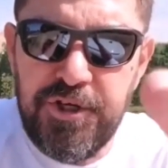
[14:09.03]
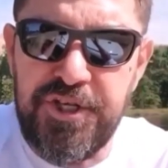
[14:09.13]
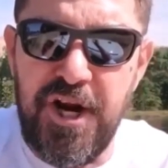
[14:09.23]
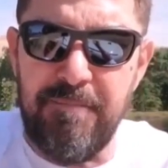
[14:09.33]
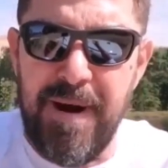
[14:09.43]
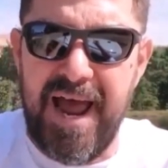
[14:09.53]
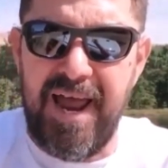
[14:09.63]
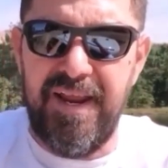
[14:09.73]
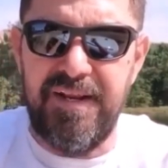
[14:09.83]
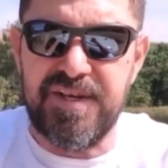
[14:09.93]
their
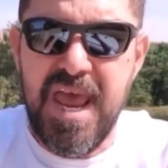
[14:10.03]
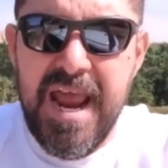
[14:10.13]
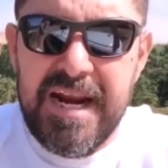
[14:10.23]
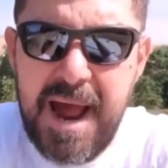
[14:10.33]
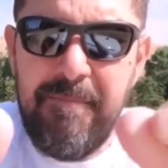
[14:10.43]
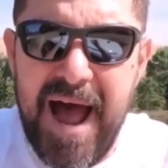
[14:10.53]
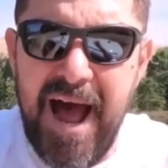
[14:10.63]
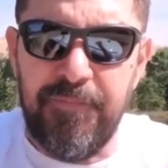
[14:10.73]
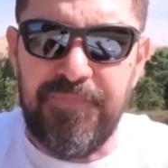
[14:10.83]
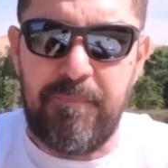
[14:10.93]
minds. Come
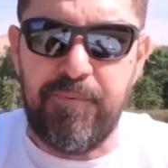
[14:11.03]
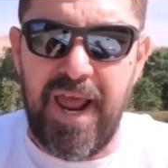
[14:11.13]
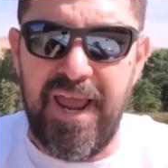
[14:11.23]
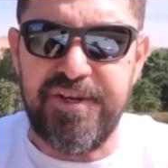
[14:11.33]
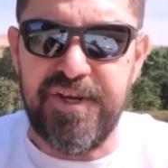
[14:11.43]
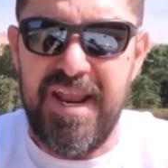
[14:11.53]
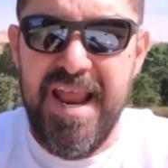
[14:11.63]
out depression.